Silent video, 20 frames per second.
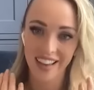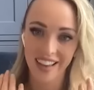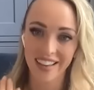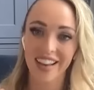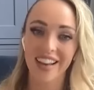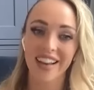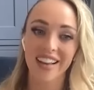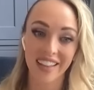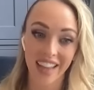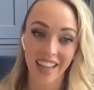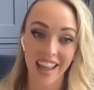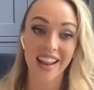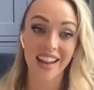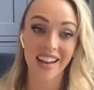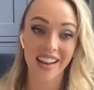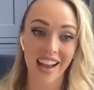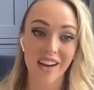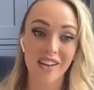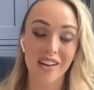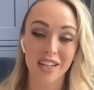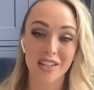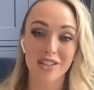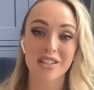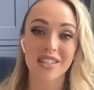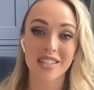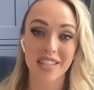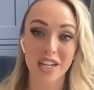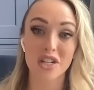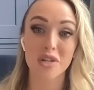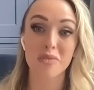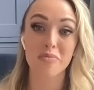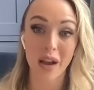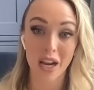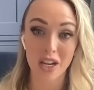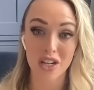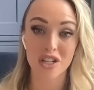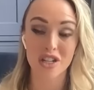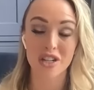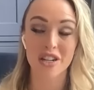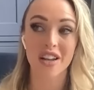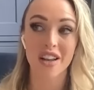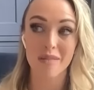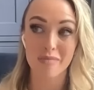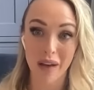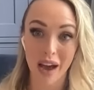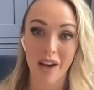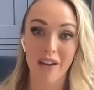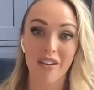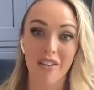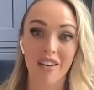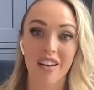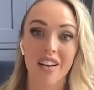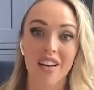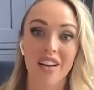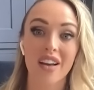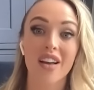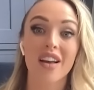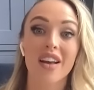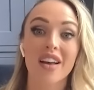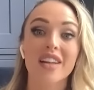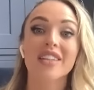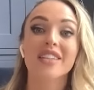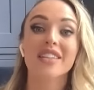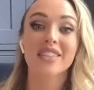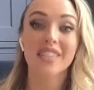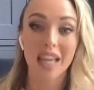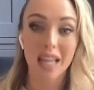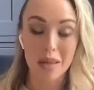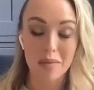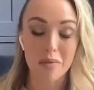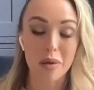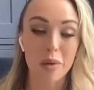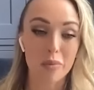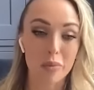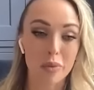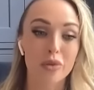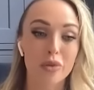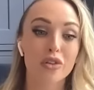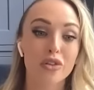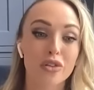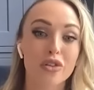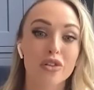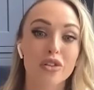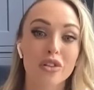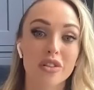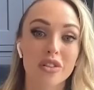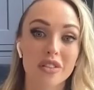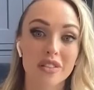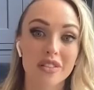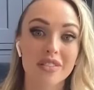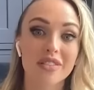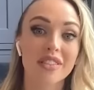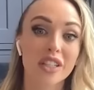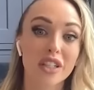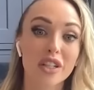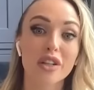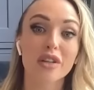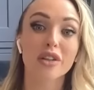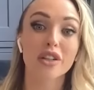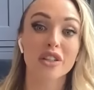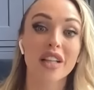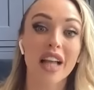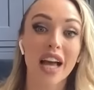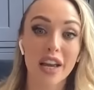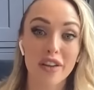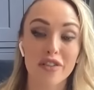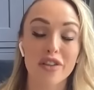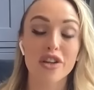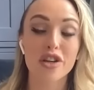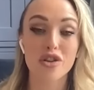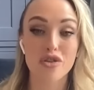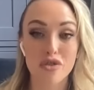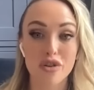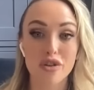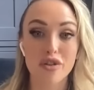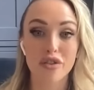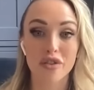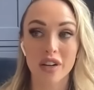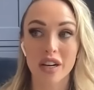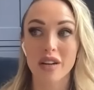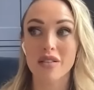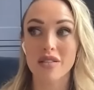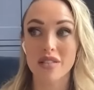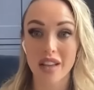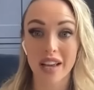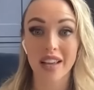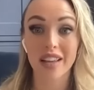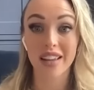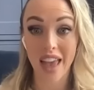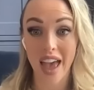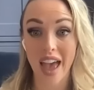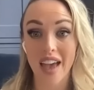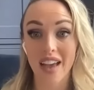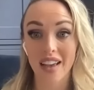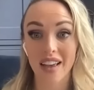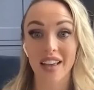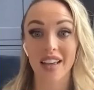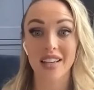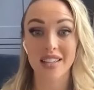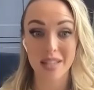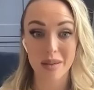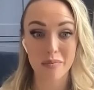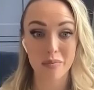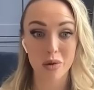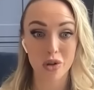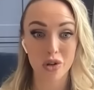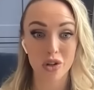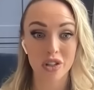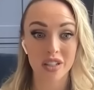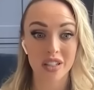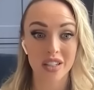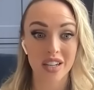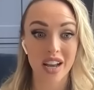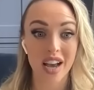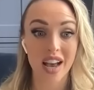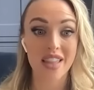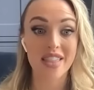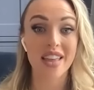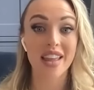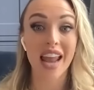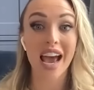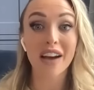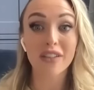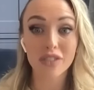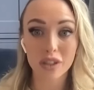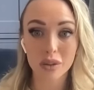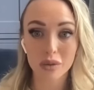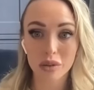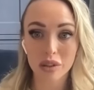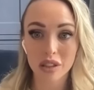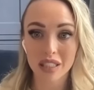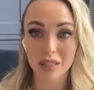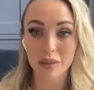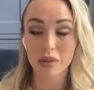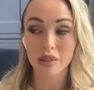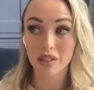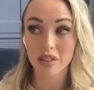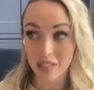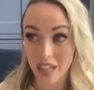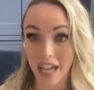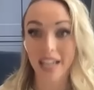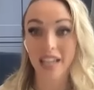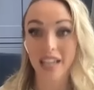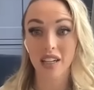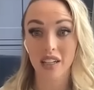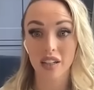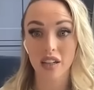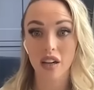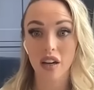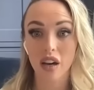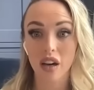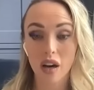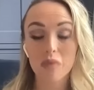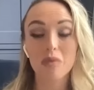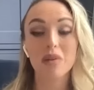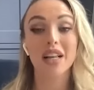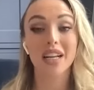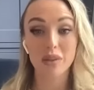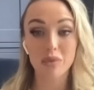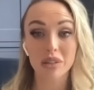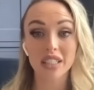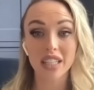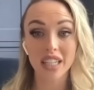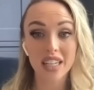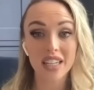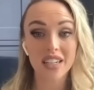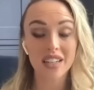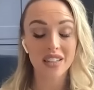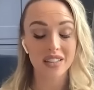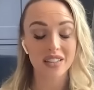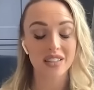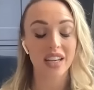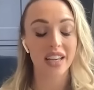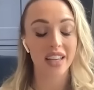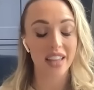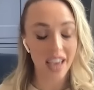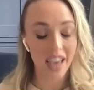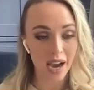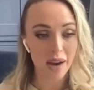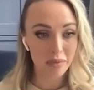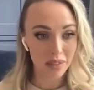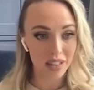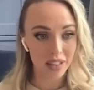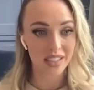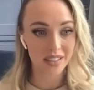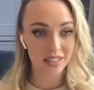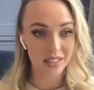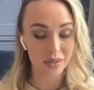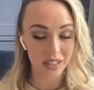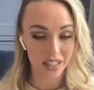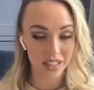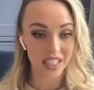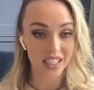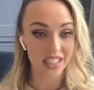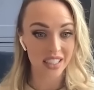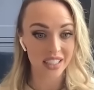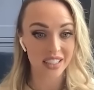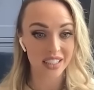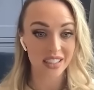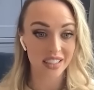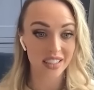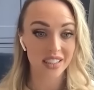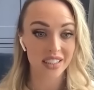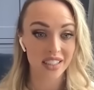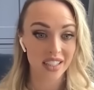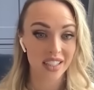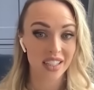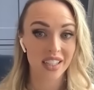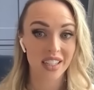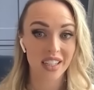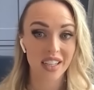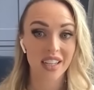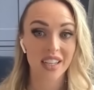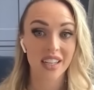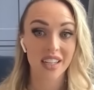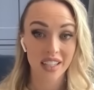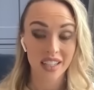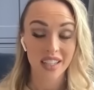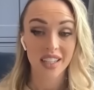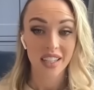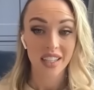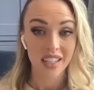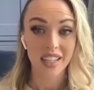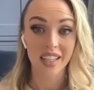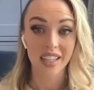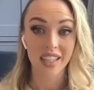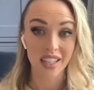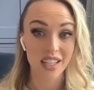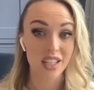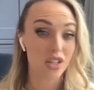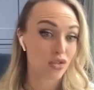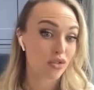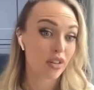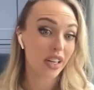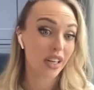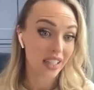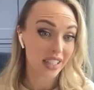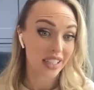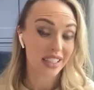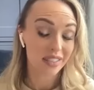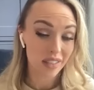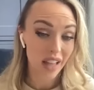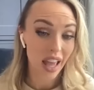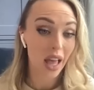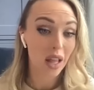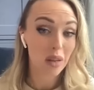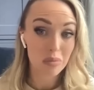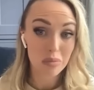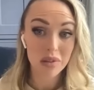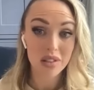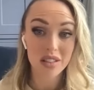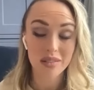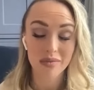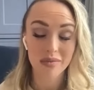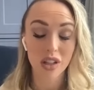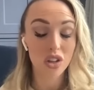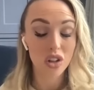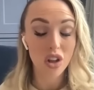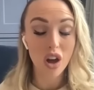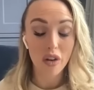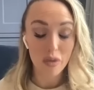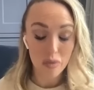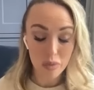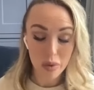I, I get it now. I understand you're passionate about telling people your you know your life and your truth. And I was like, yeah, it's important. Yeah. And then afterwards, he was like, I'm glad we did. And I was like, yeah, I'm glad we did. It's it's really helped a lot of